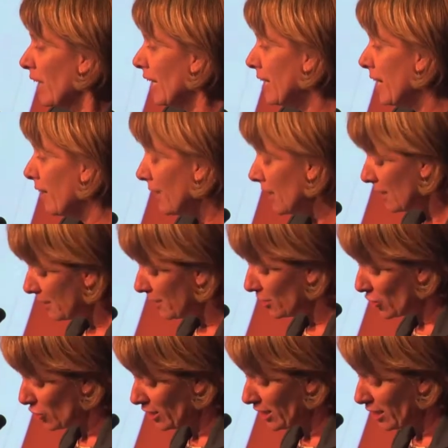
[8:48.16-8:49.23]
And now here's the
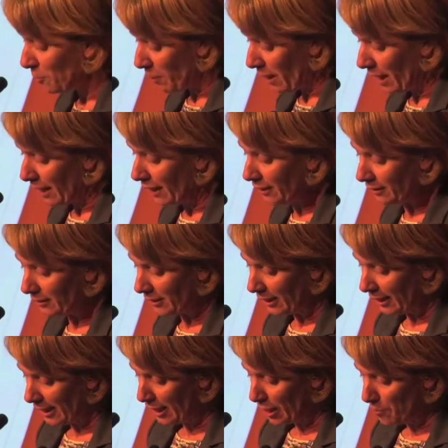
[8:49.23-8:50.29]
tricky part.
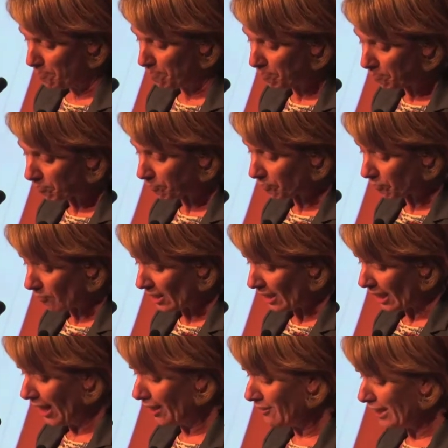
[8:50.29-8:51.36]
Um,
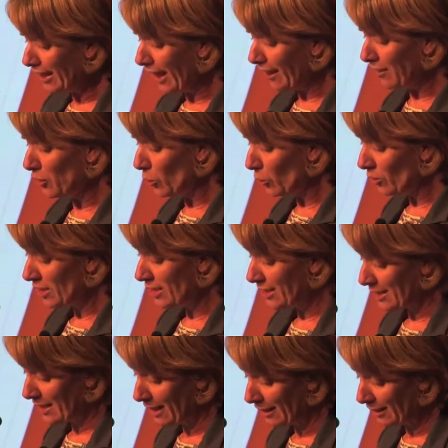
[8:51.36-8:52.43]
having gathered all this
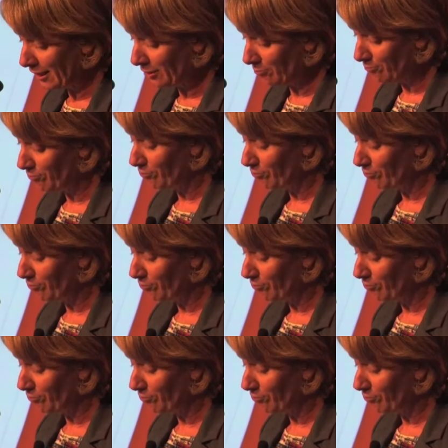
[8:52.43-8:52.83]
data,